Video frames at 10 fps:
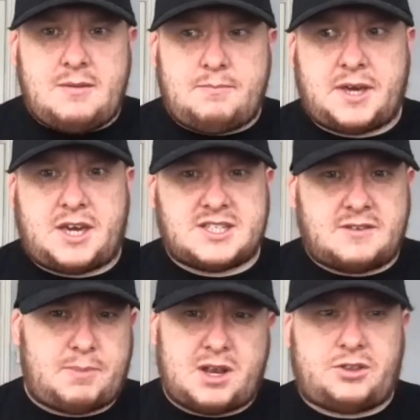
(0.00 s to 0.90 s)
Because
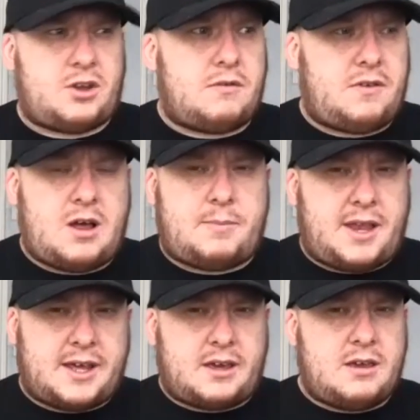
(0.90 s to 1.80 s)
I've been on Don't Flop.
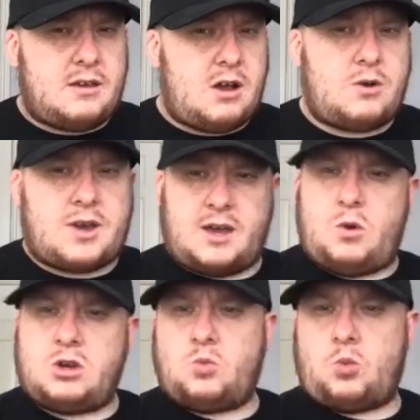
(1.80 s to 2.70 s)
Like, okay,
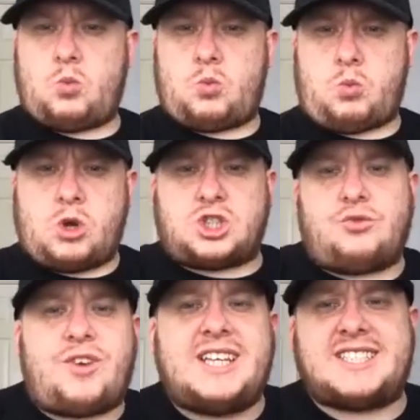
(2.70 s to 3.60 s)
what what's
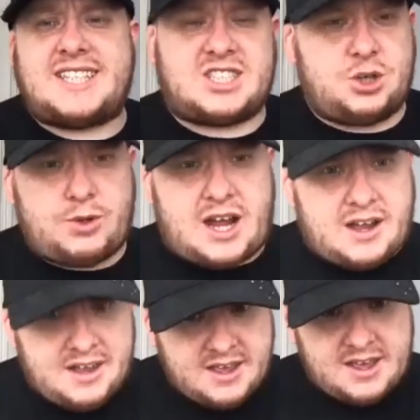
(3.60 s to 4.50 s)
your reasoning to that?
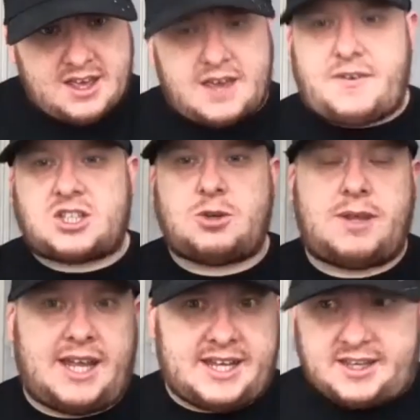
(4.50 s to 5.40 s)
If it's
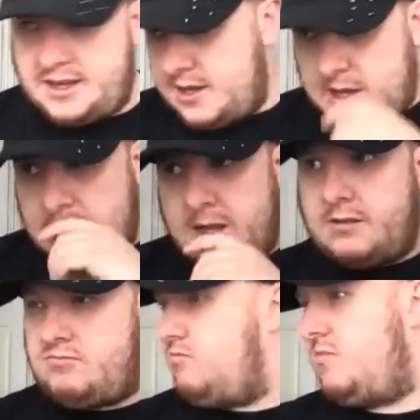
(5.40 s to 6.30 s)
someone like,
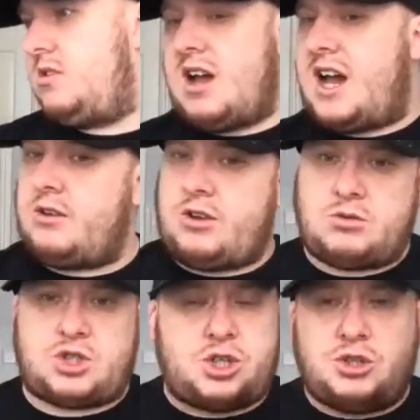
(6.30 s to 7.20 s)
I don't know,
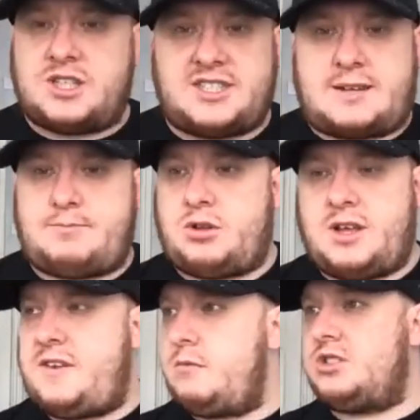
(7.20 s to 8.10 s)
just use an example.
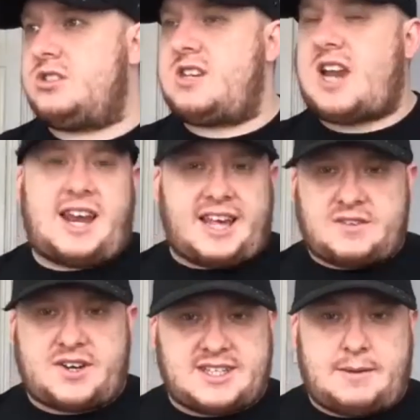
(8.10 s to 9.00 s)
If it was dialect,
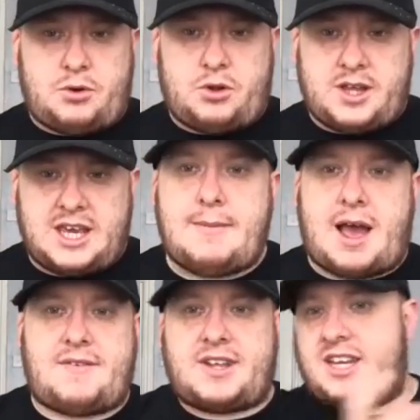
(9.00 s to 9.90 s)
for example, he might
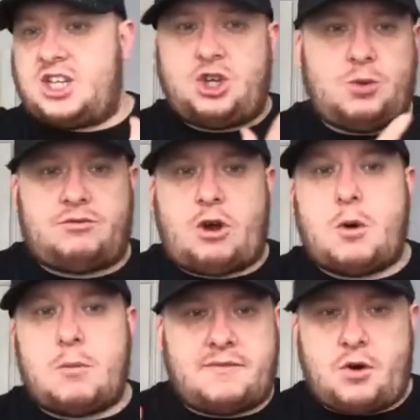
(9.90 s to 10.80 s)
have had an issue with
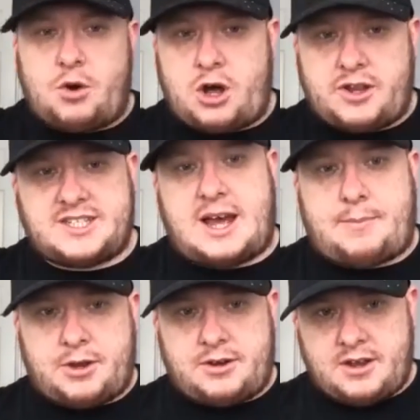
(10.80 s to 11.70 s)
Rowan before all this had
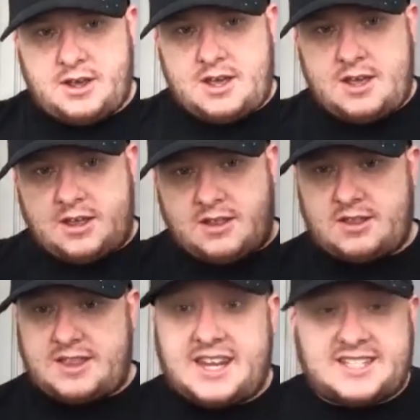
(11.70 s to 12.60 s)
happened
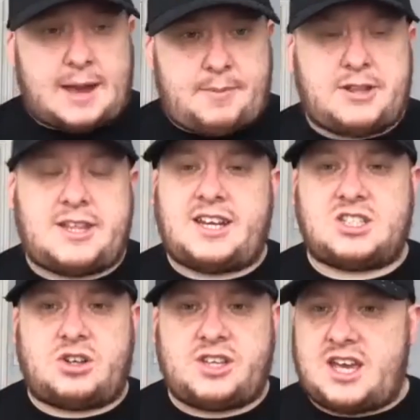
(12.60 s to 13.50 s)
then it's happened, and then
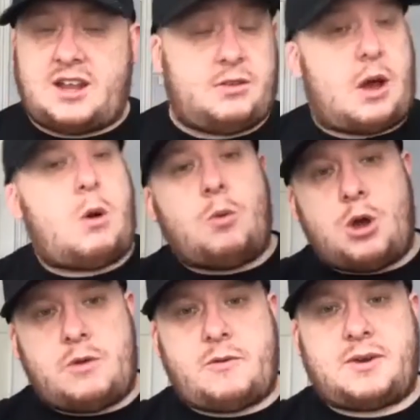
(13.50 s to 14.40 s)
he's gone, yeah, I'll, I will not
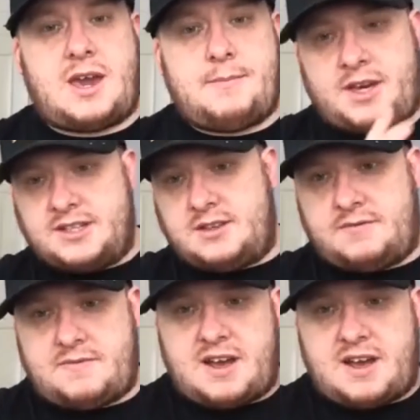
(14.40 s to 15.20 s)
work with him again because of